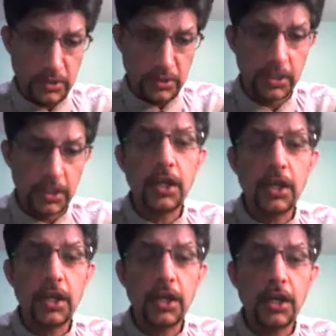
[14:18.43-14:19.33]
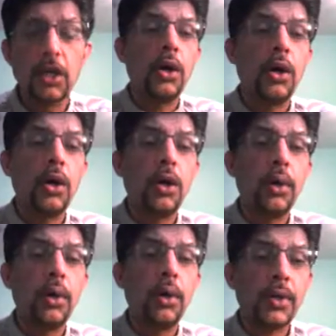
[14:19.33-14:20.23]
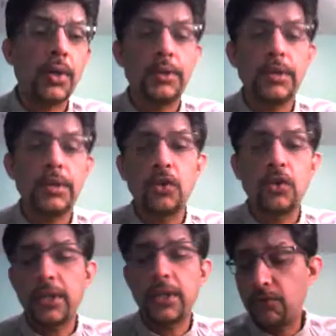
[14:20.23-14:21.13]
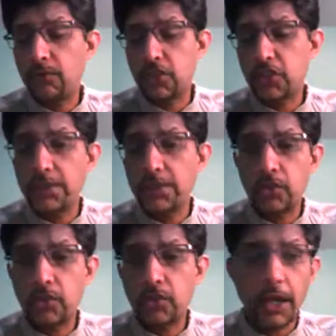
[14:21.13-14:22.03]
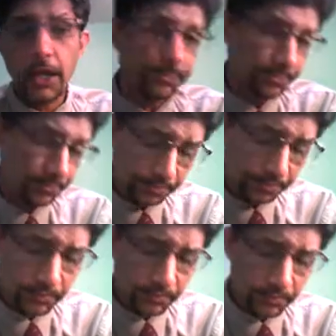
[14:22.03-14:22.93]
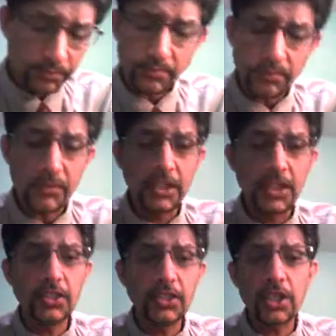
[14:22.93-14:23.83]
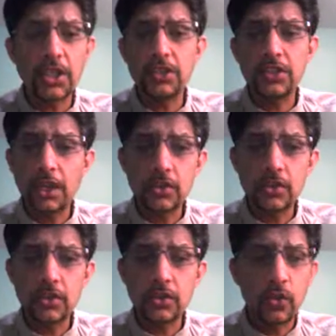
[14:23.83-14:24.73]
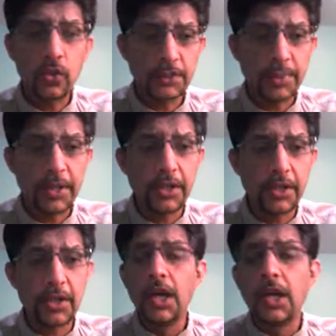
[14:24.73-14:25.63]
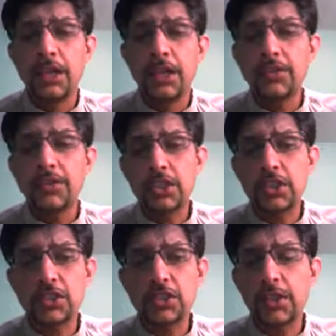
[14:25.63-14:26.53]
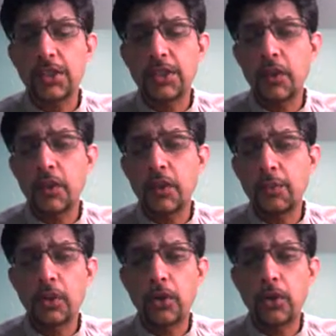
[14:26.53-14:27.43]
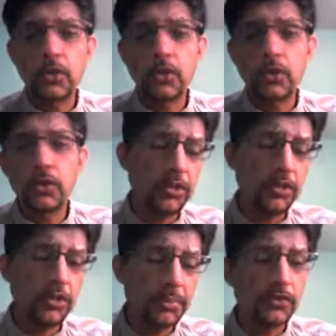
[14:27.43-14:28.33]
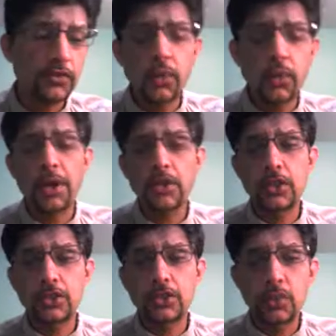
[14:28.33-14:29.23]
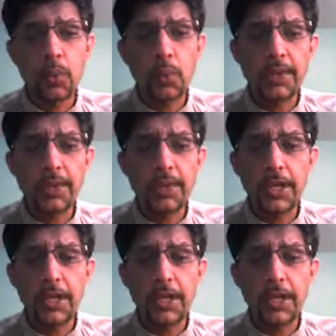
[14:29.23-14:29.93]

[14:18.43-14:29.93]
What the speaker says: India did not have Shami today. They instead decided to go for a spinner. Ravichandran Ashwin, 24.2 overs, 7 maidens, 49 runs and 1 wicket.